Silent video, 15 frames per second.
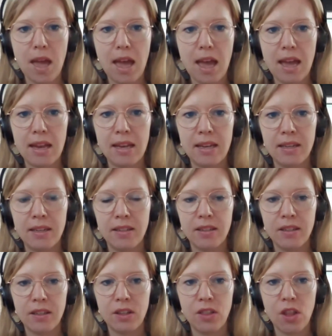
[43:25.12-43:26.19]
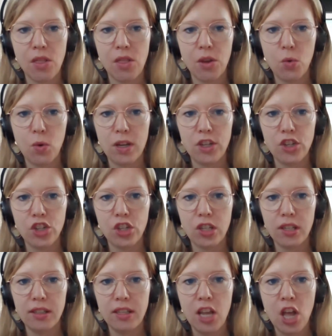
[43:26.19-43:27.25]
And another
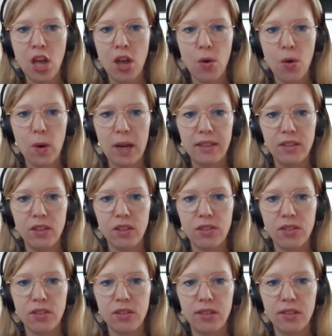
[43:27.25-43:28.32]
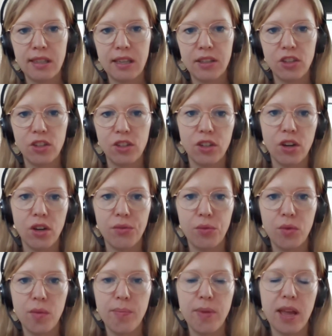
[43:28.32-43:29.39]
question, when does the tenor
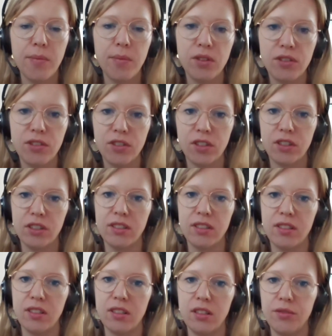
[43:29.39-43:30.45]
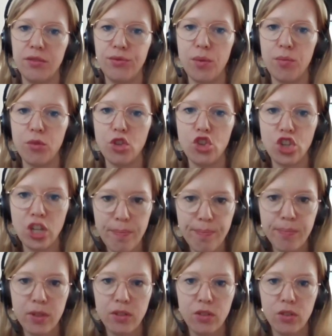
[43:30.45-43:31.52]
of repayment start? From
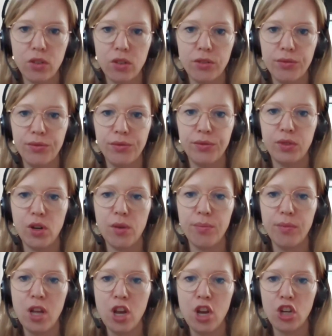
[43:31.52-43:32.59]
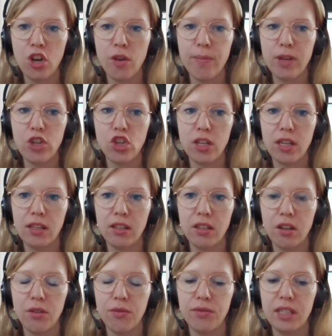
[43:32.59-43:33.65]
shipment or from commissioning
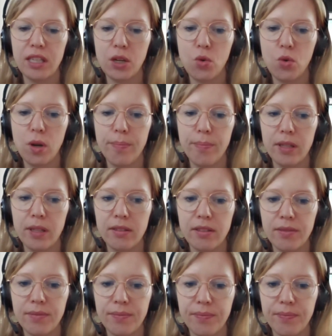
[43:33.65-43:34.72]
of the equipment?